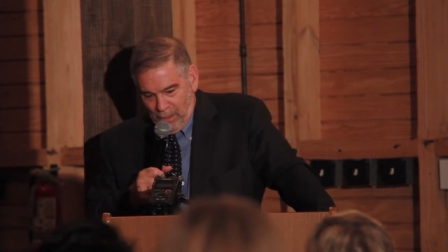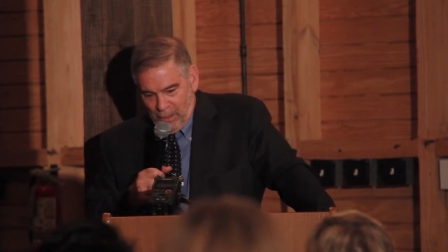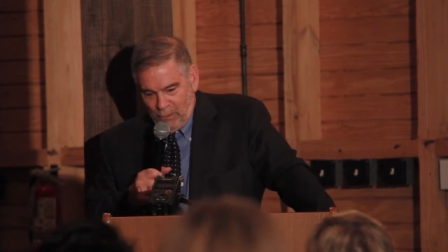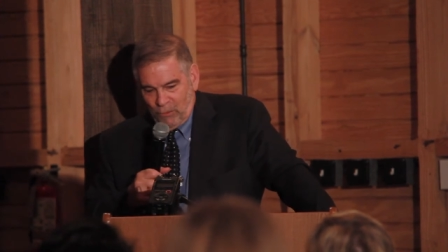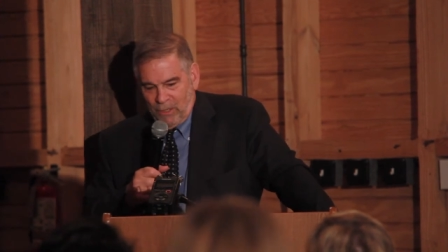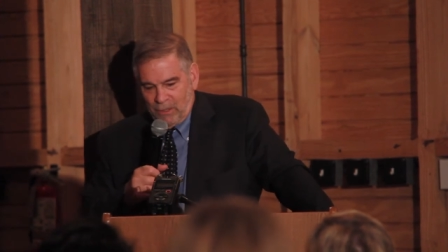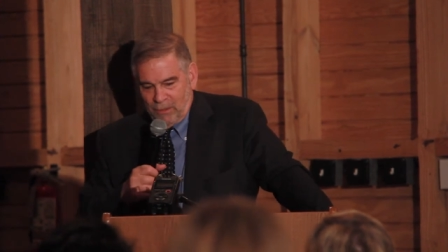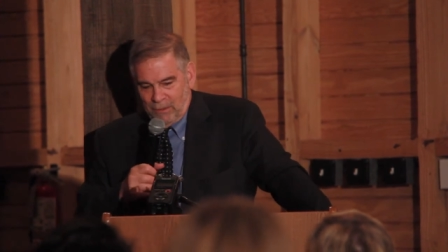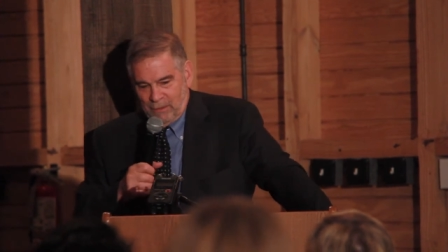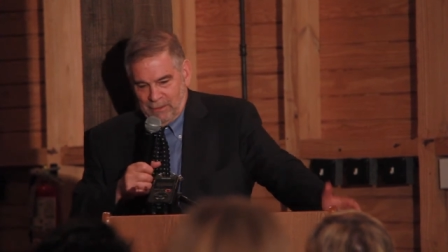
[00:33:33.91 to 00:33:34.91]
And I said,
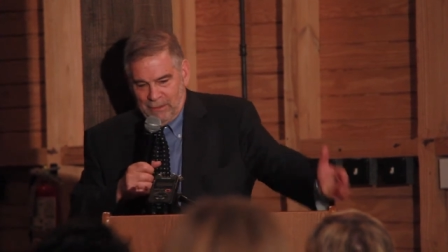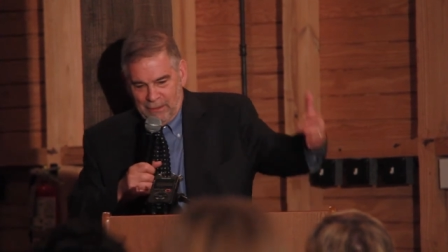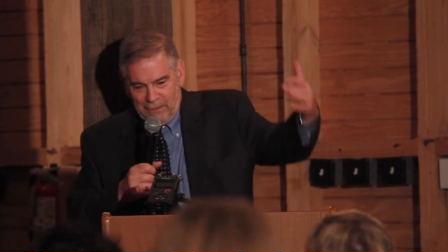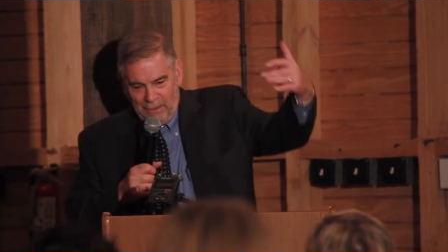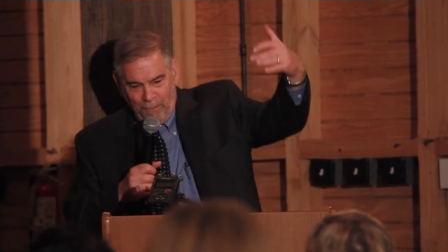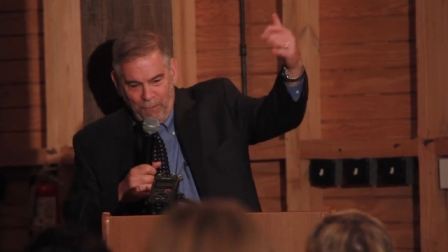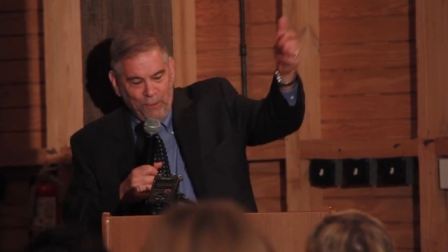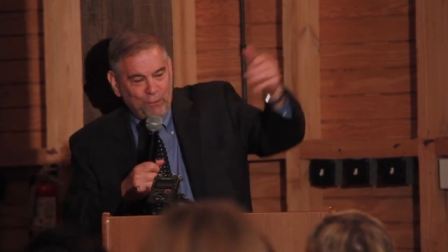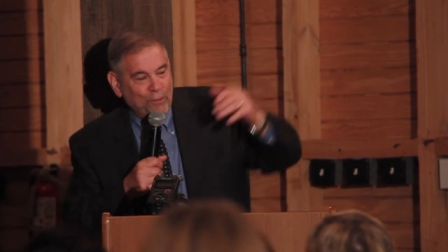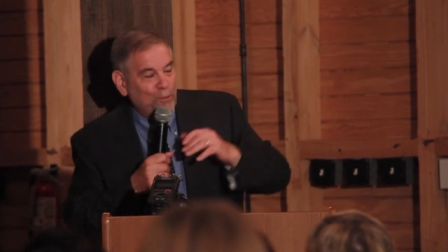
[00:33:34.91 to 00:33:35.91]
give
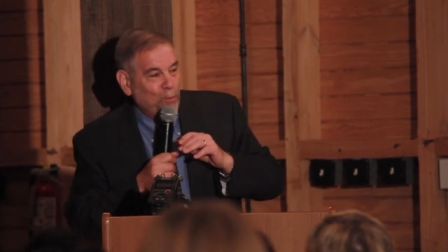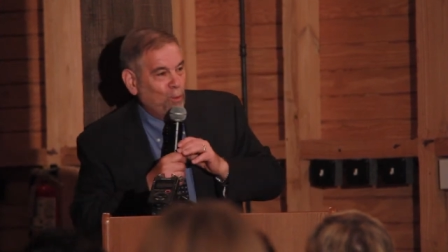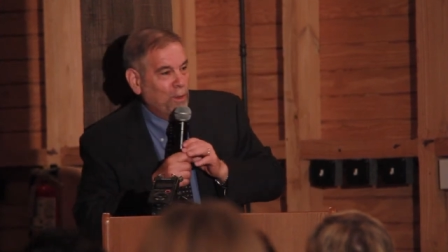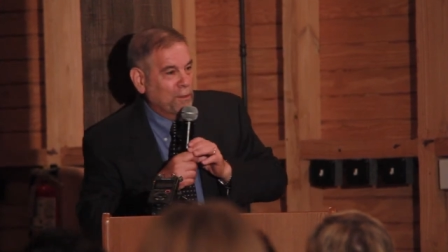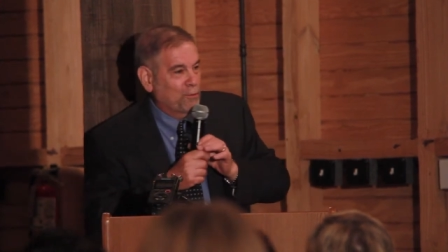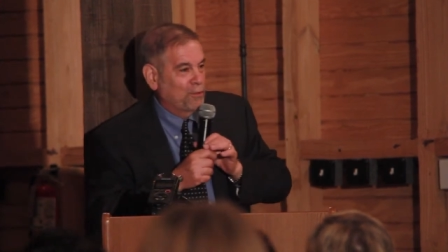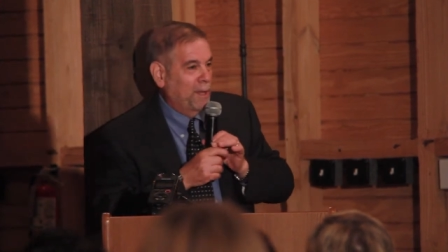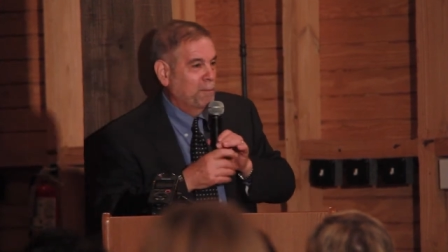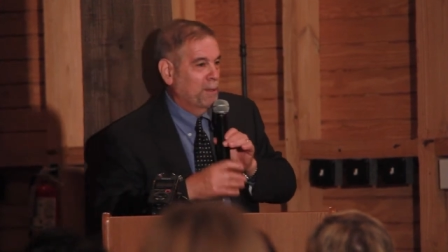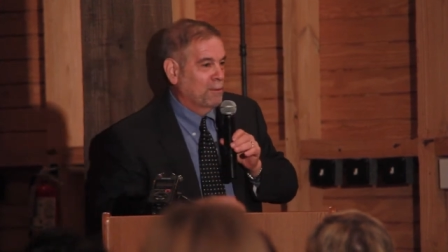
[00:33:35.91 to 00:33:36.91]
this as a raw
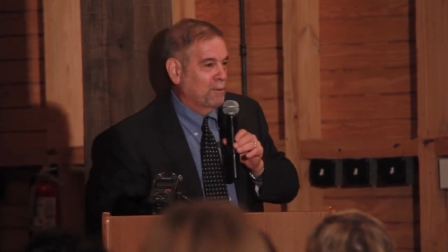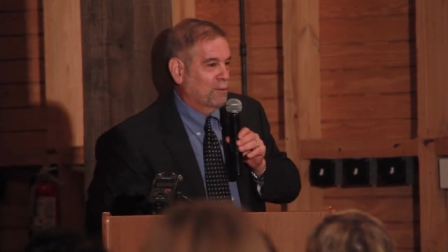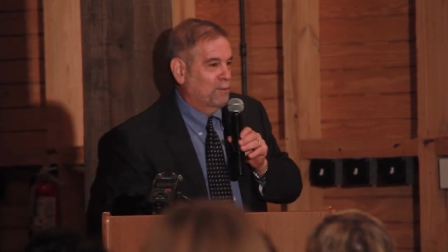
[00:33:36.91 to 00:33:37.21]
assignment